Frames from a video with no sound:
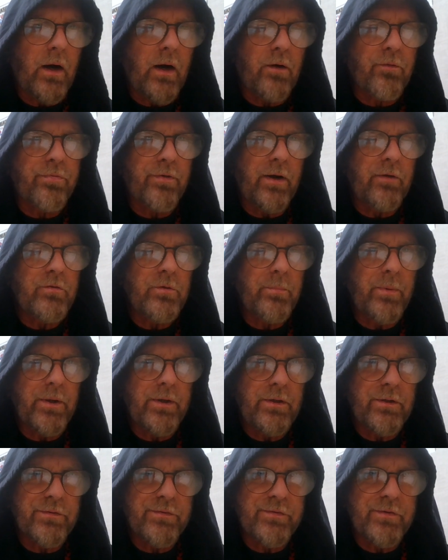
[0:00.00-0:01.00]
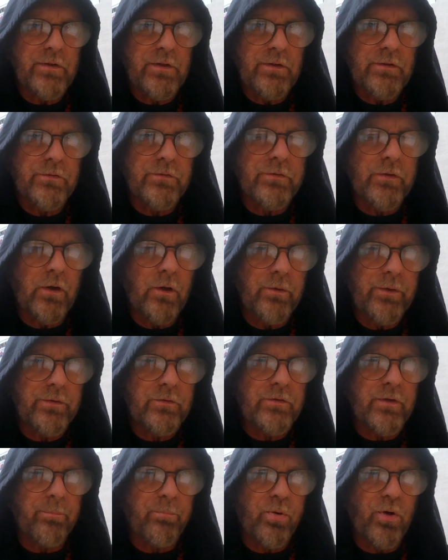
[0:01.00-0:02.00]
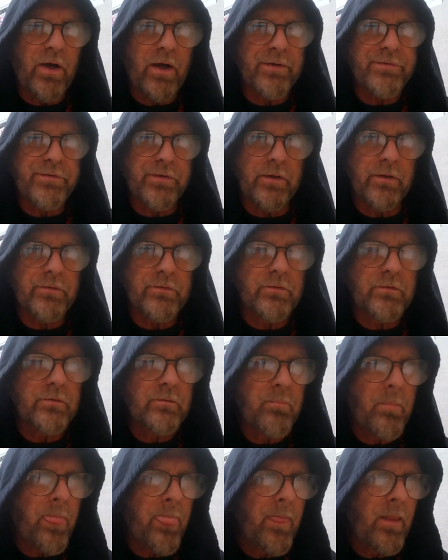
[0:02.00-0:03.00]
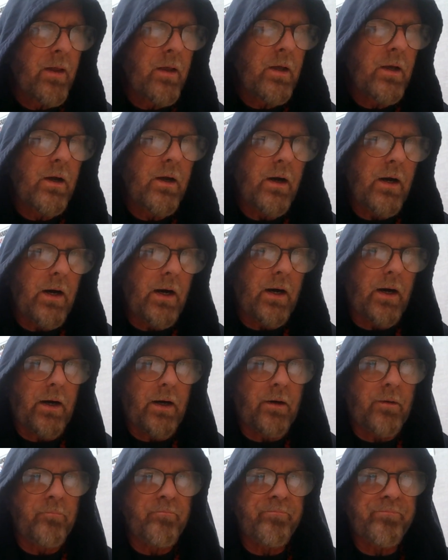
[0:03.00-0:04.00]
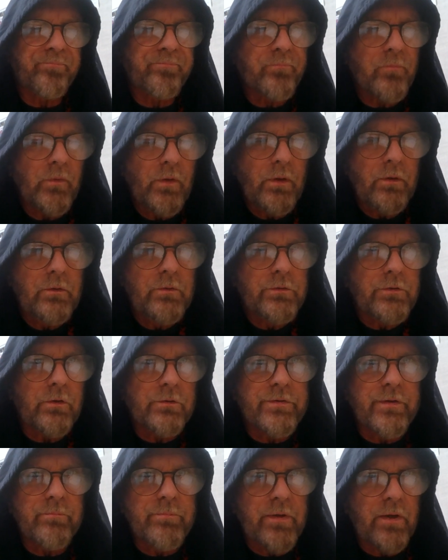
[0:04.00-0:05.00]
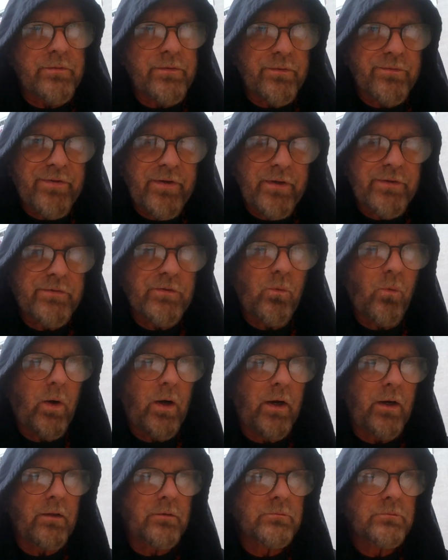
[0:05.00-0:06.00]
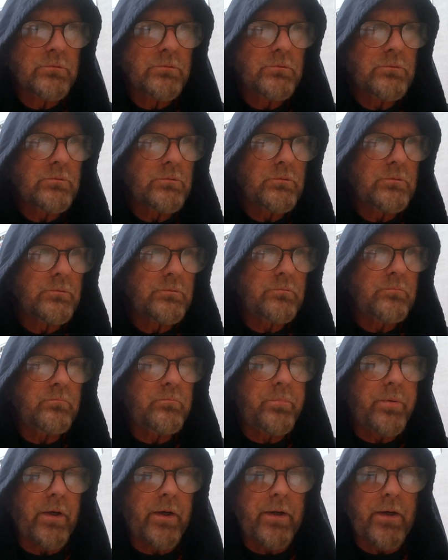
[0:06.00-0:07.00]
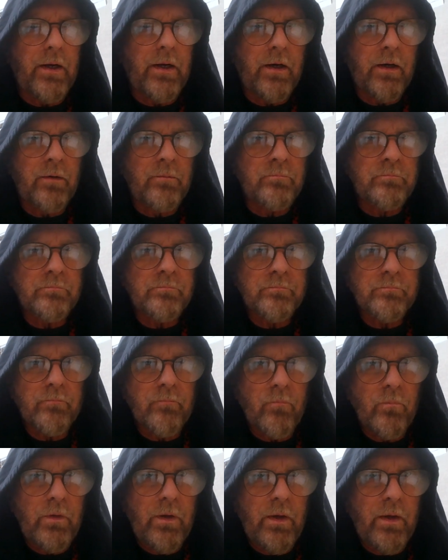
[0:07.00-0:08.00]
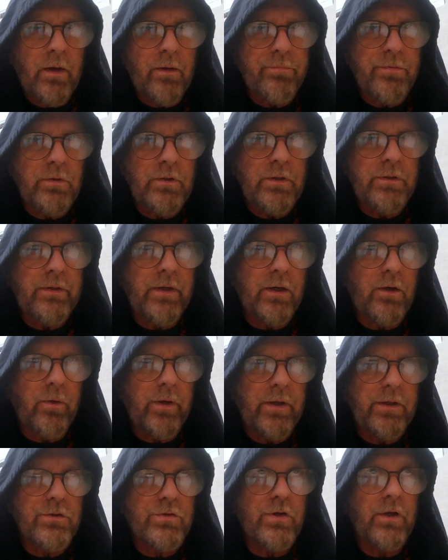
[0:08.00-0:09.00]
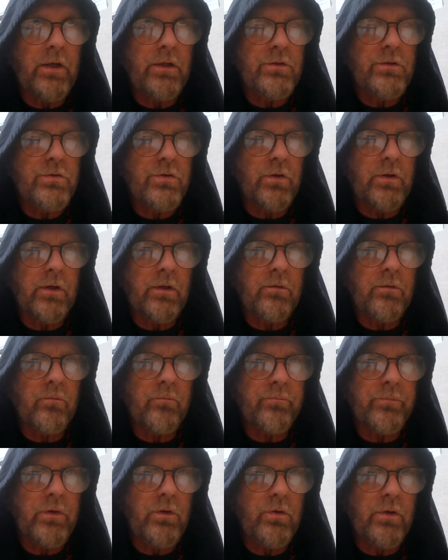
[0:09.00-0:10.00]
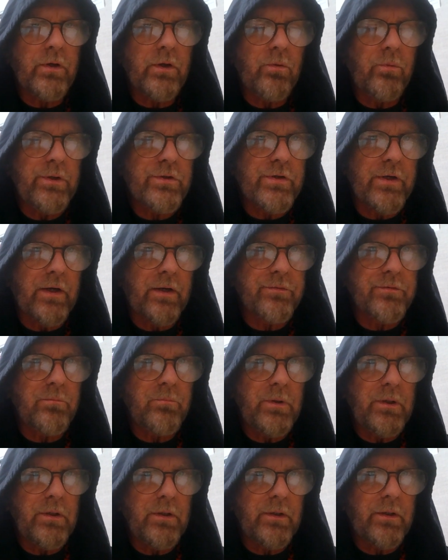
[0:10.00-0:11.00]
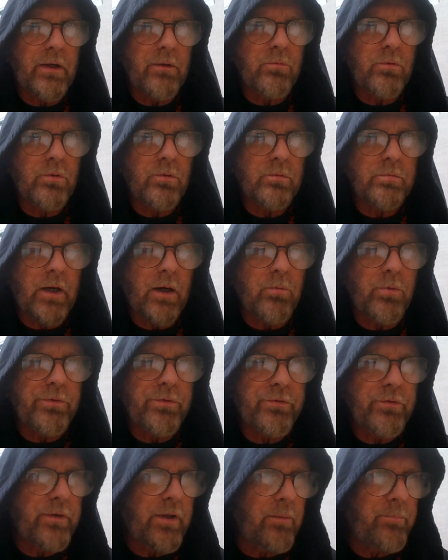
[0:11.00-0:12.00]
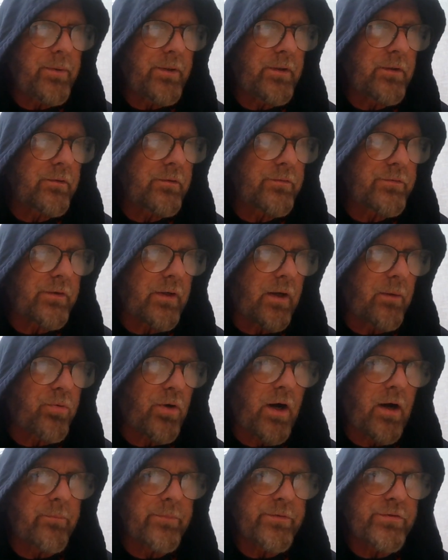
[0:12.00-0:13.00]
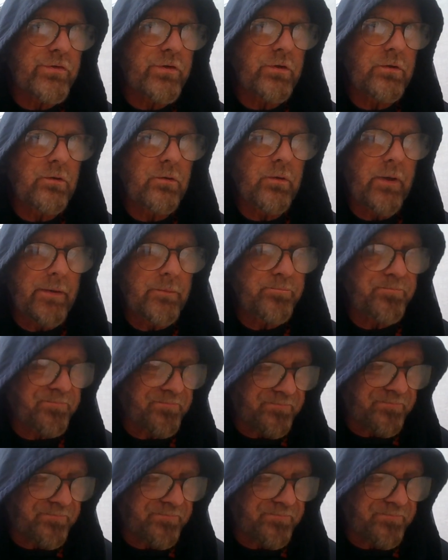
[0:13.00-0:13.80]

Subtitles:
for everybody to see. So it's a process. Um, so sometimes it takes a while, but yeah, if you need that grade change, you can reach out to me and I will do that because I promised you, and